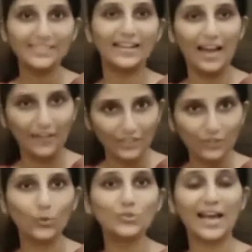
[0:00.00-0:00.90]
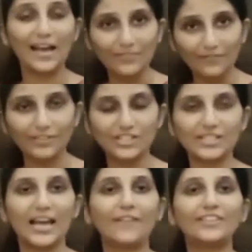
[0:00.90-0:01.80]
are having nodes and which
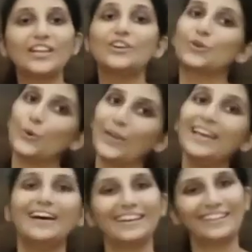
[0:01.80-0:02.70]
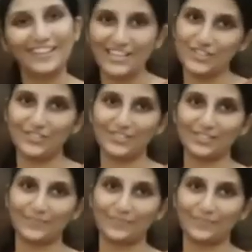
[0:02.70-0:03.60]
is having the growing
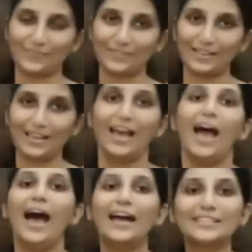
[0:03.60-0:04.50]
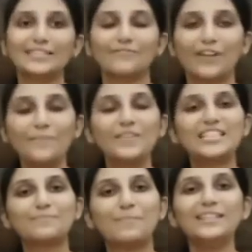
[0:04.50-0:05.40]
regions. And from
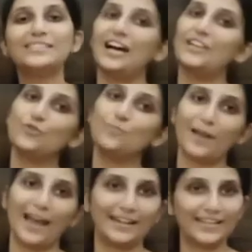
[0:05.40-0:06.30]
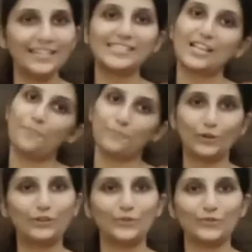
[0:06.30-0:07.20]
these buds, a new plant is
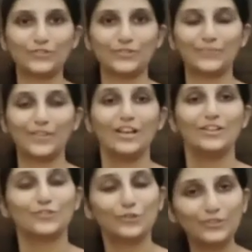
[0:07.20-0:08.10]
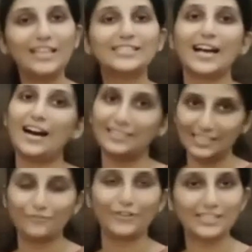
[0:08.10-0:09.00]
produced. So these are the
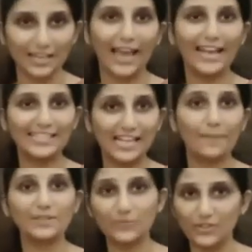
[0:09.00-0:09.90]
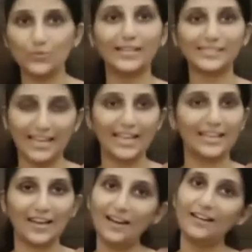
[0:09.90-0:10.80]
different examples which we see
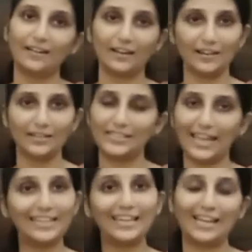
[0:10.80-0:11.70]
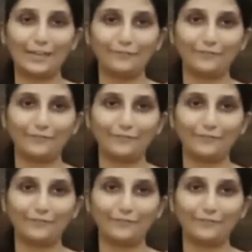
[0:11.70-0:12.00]
in our daily life.